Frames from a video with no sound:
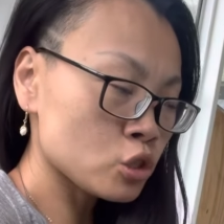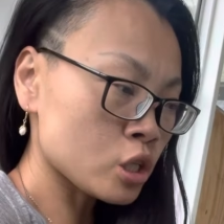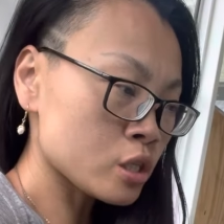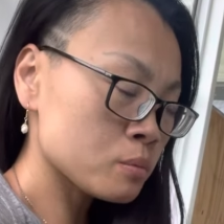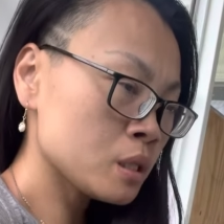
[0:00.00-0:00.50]

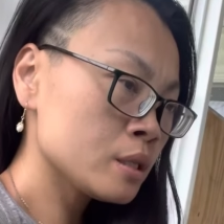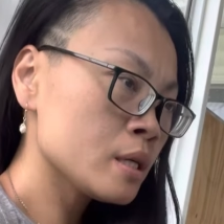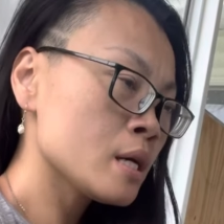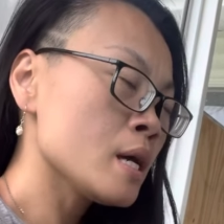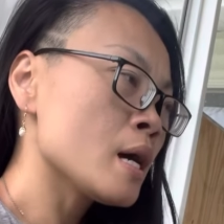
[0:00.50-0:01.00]
judging me.
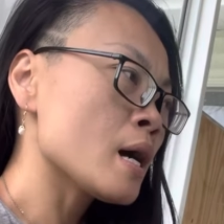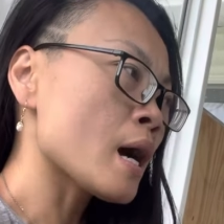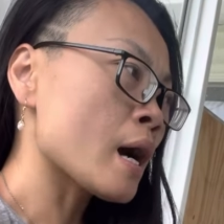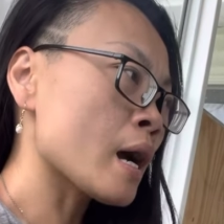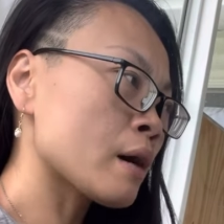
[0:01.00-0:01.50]

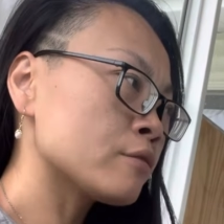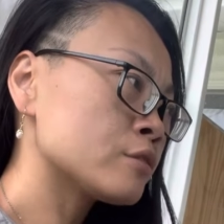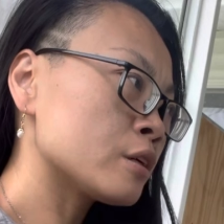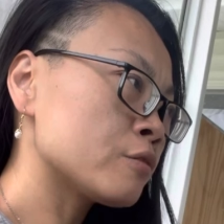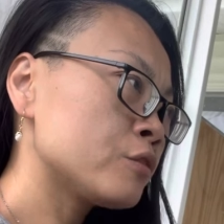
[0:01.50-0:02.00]
I have
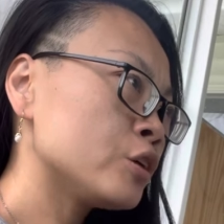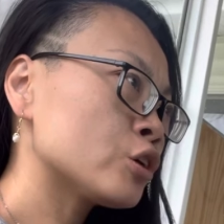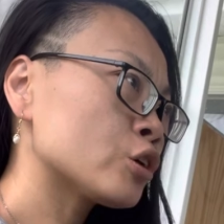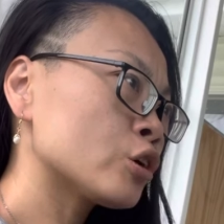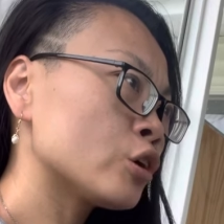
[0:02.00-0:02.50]
the
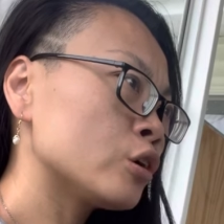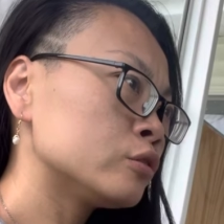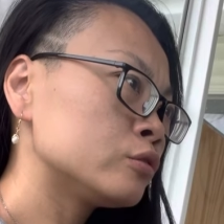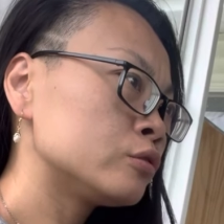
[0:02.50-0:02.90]
fear of